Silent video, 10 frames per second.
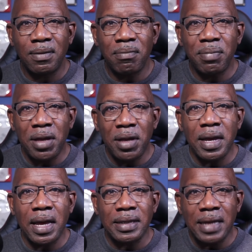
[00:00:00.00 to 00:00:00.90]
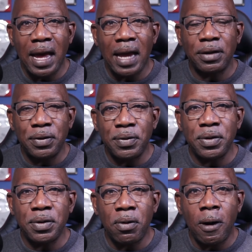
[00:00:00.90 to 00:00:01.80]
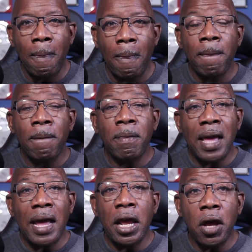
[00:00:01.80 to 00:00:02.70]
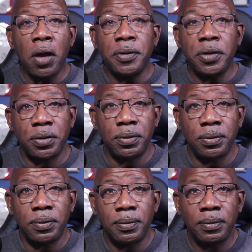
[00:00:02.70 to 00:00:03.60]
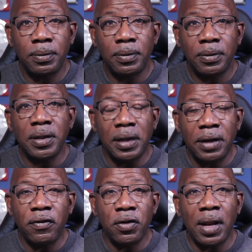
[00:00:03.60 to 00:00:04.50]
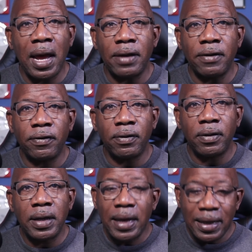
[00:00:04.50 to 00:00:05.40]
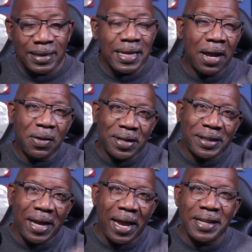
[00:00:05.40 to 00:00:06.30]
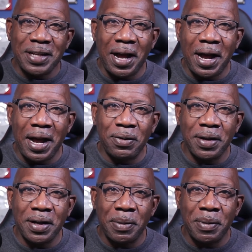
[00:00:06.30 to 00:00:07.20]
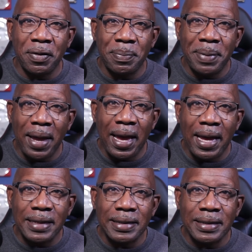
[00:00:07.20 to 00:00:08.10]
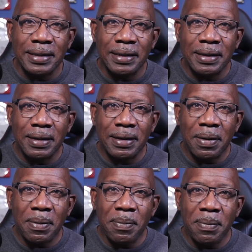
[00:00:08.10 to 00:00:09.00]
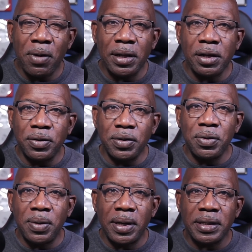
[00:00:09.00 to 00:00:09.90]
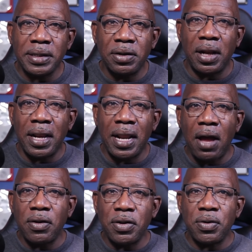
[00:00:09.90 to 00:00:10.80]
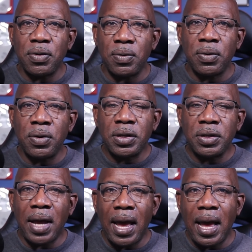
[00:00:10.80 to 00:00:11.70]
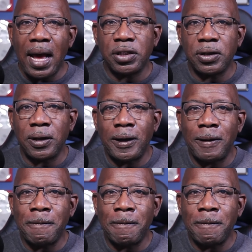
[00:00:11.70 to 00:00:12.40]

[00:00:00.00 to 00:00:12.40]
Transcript: Be exactly who you are. That helps you to live your life. It's not going to change the outcome of the past, but what it'll do is it'll allow you to actually